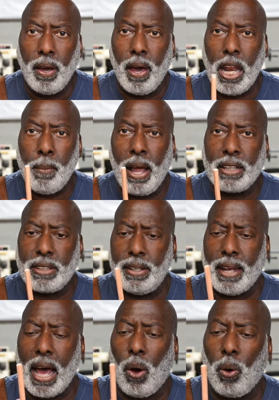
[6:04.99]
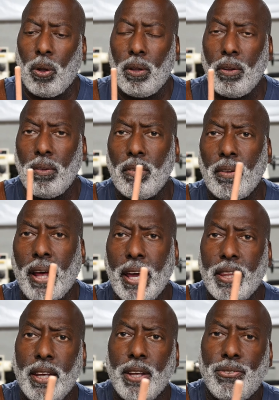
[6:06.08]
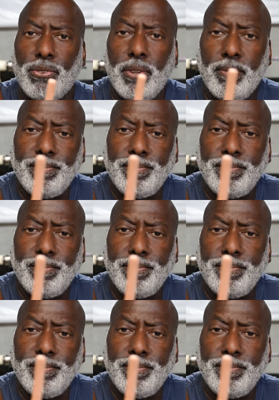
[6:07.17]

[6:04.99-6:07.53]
and it makes a dowel like this.